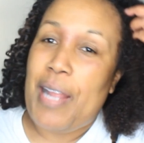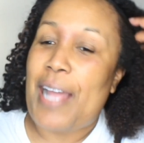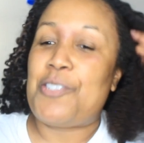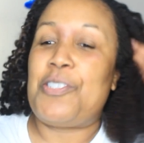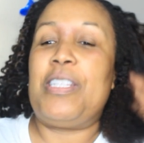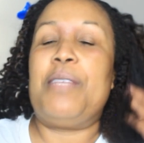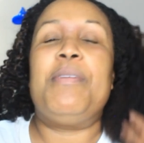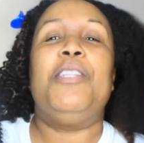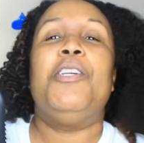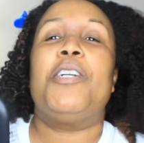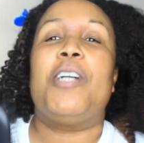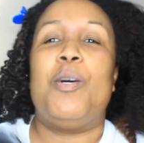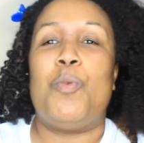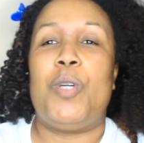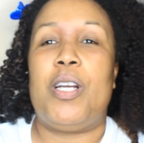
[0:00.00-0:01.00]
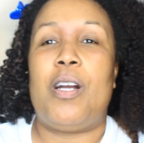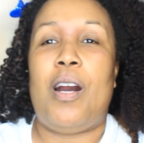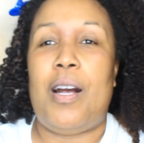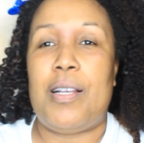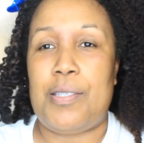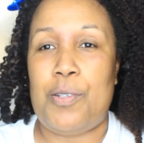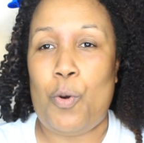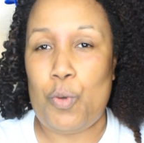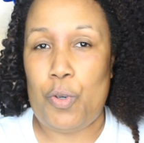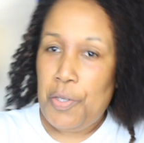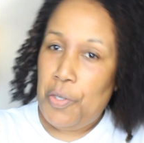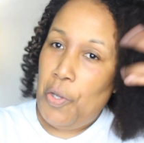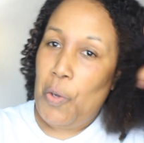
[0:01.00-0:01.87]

Actually, let me look up what it costs. Hold on.